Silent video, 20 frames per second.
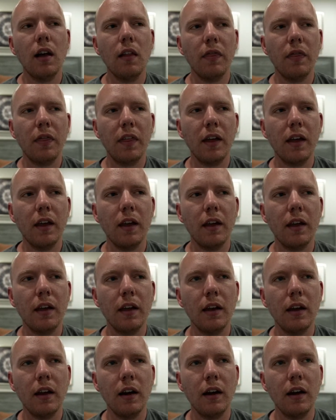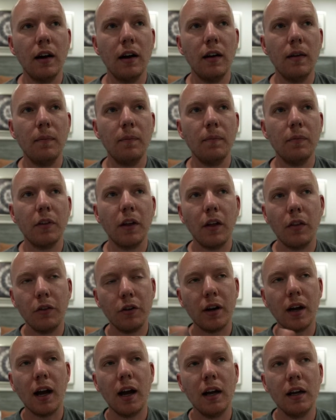The other
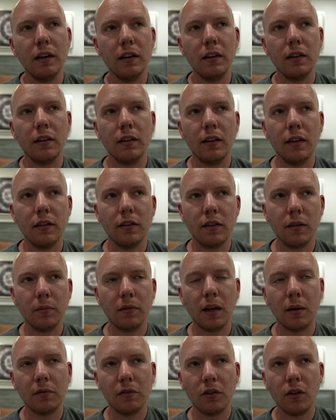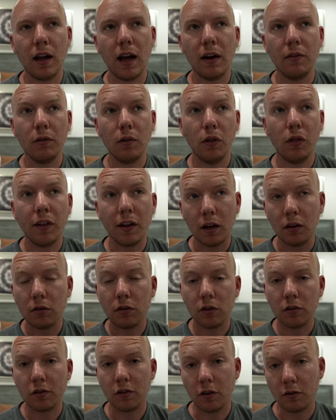kind, sometimes they'll have you think of
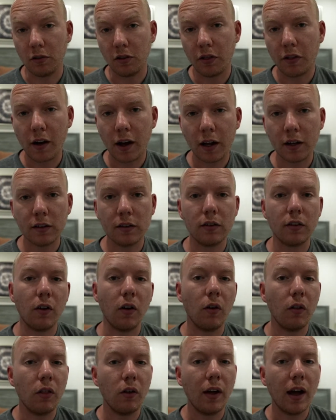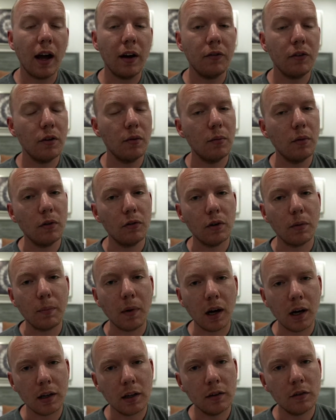certain thoughts, or they'll have you move your
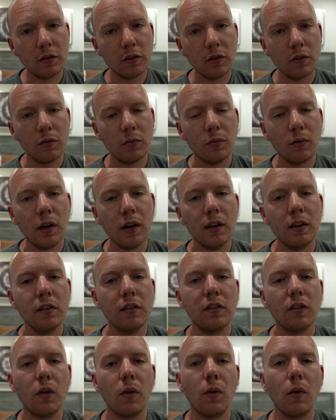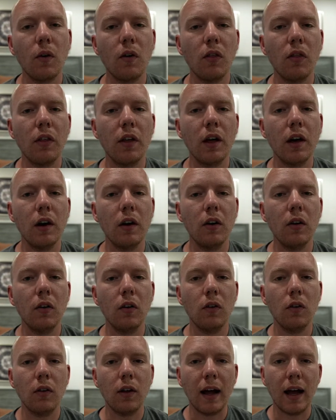body in certain ways, or
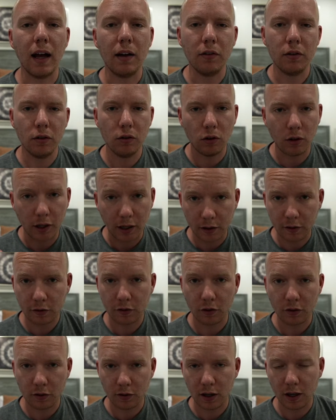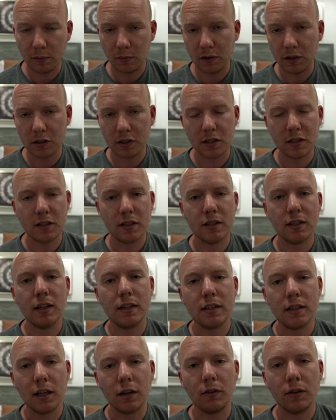they'll have you look at certain images,
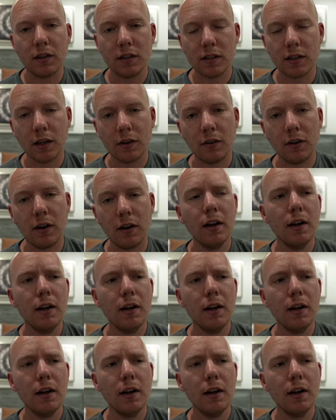etc., etc.